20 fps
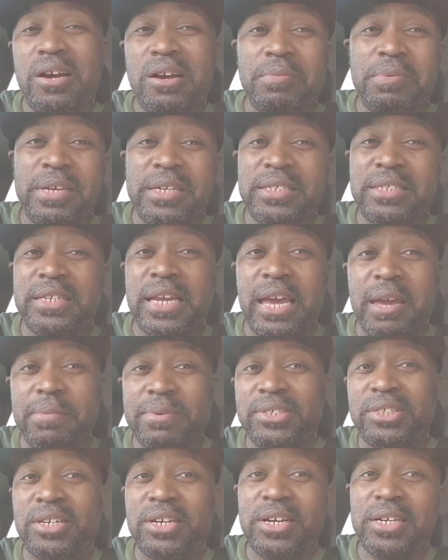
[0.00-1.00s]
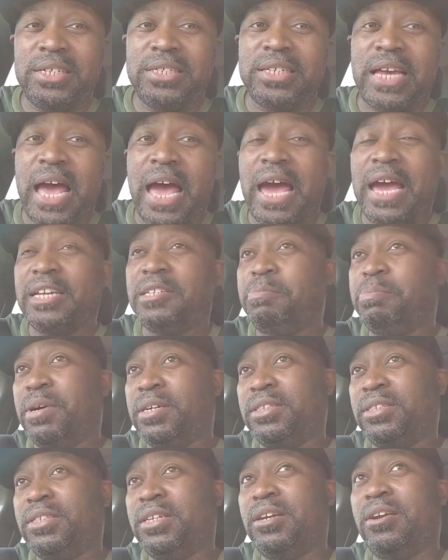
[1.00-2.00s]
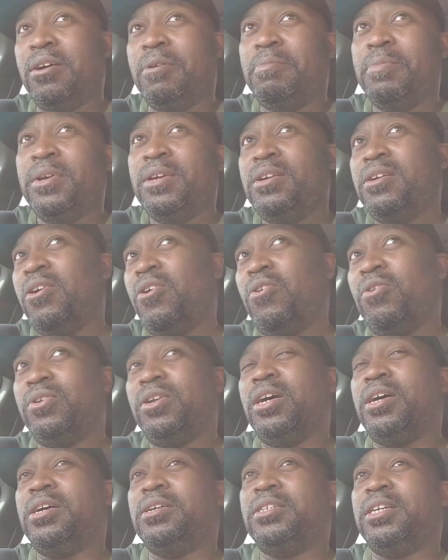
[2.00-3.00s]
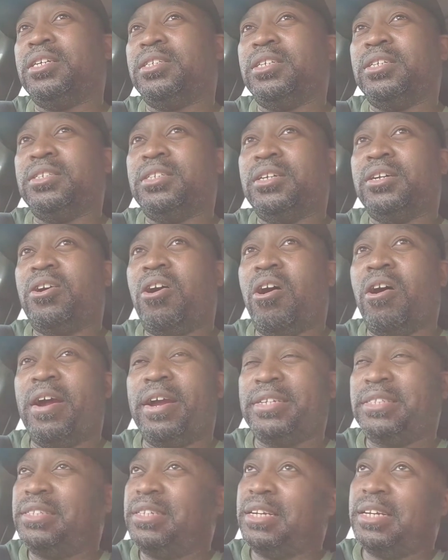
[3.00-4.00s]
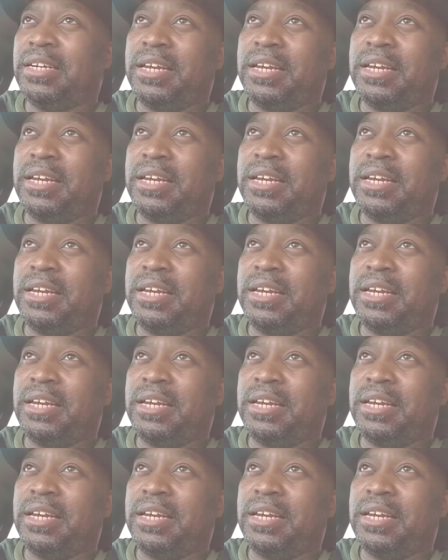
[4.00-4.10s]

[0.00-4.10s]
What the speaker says: he's damaged good, his eyes busted up, or the car accident.